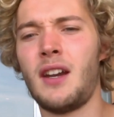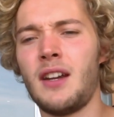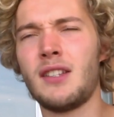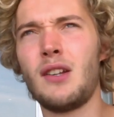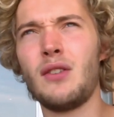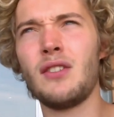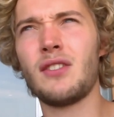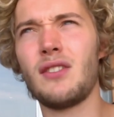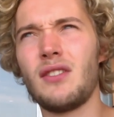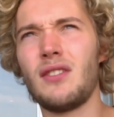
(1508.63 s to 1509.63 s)
As long
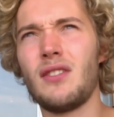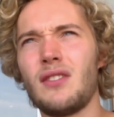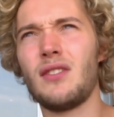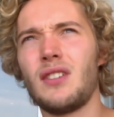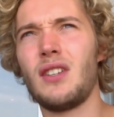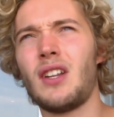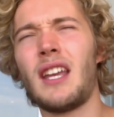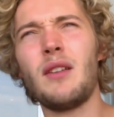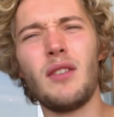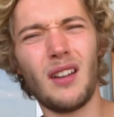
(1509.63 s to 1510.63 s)
as,
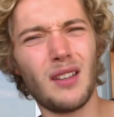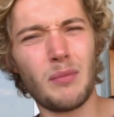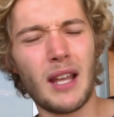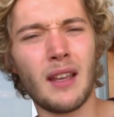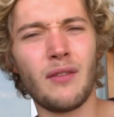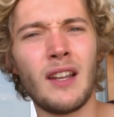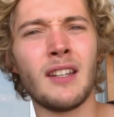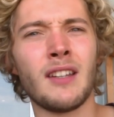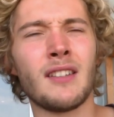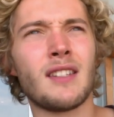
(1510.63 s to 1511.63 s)
like playing a
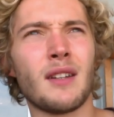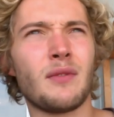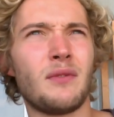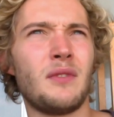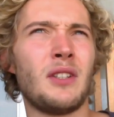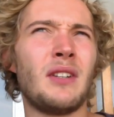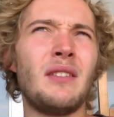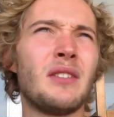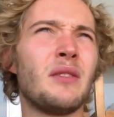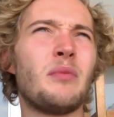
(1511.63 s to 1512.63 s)
villain and stuff, you know,
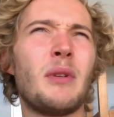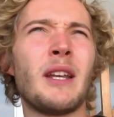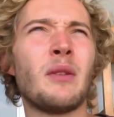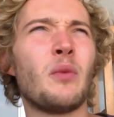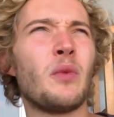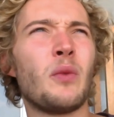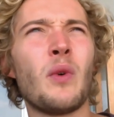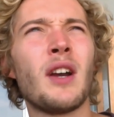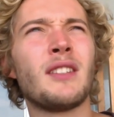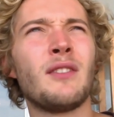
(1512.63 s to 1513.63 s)
even playing the
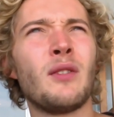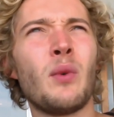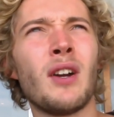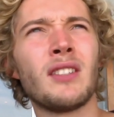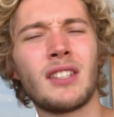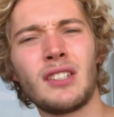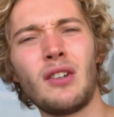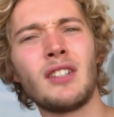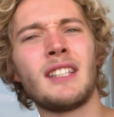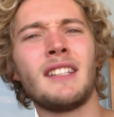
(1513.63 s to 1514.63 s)
worst of the worst, as
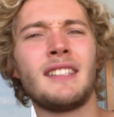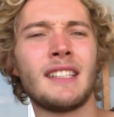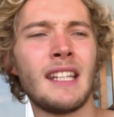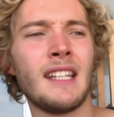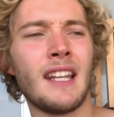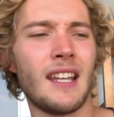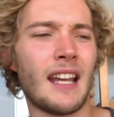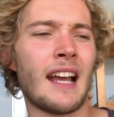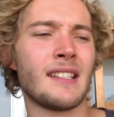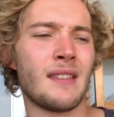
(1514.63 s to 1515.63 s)
long as they're seen
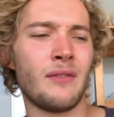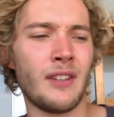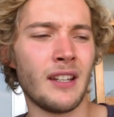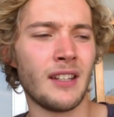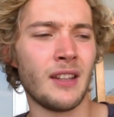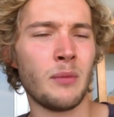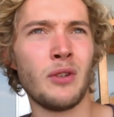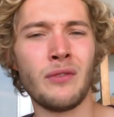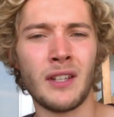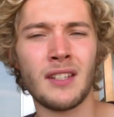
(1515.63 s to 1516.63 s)
as the villain in the
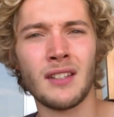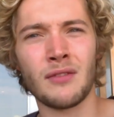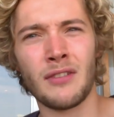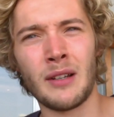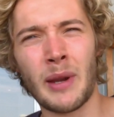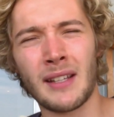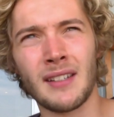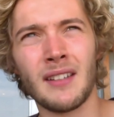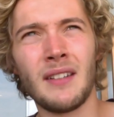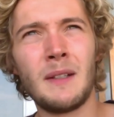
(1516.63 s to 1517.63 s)
movie, it doesn't really matter.